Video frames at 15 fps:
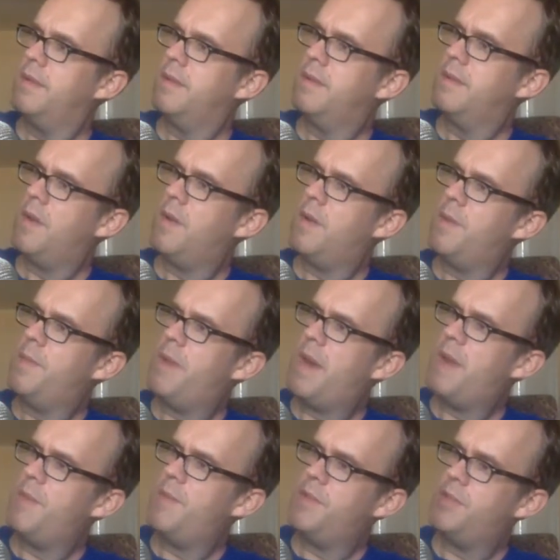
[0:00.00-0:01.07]
cone at the
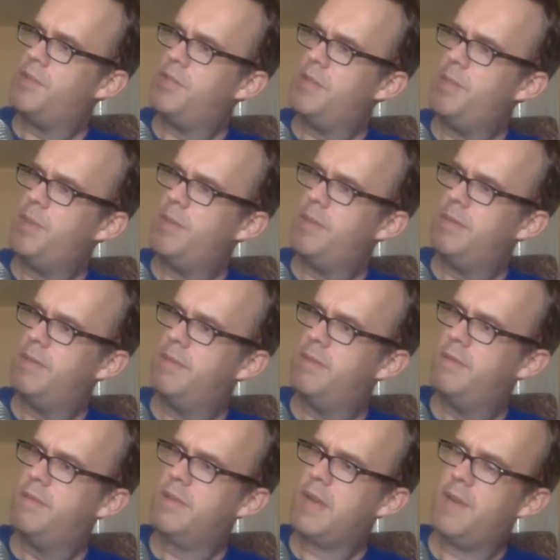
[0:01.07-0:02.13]
bottom with a sheep.
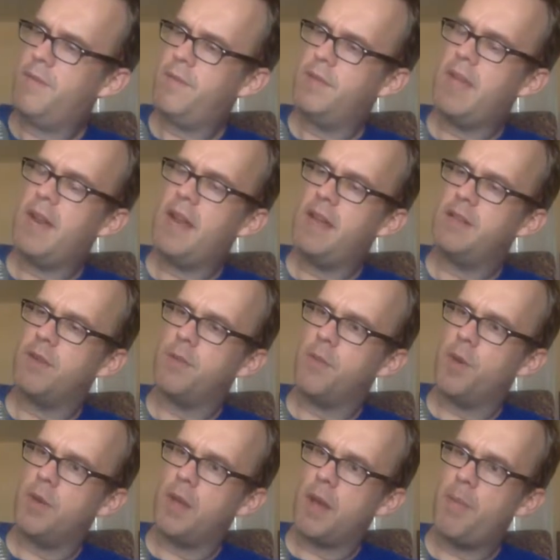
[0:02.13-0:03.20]
Kind of, not an ice cream
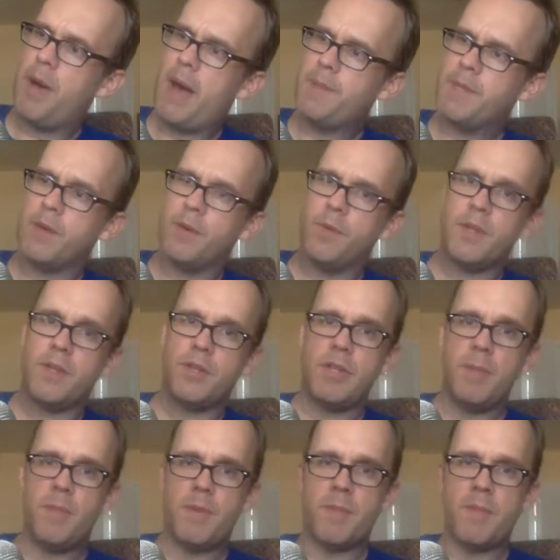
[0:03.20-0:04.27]
cone, like a popsicle with a
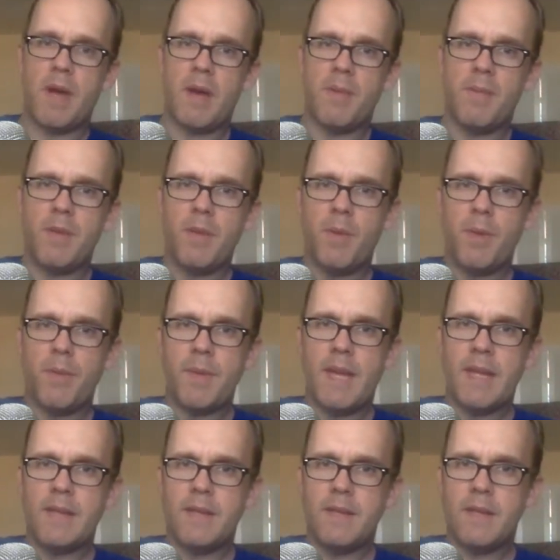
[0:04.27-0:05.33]
sheep at the bottom. You probably
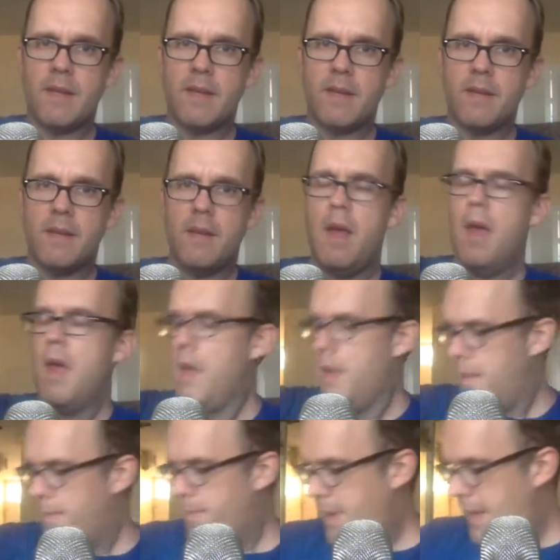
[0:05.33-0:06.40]
can't see that.
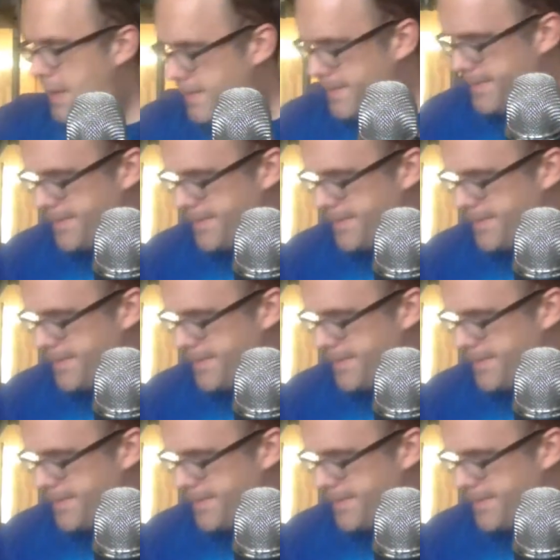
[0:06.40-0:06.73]
But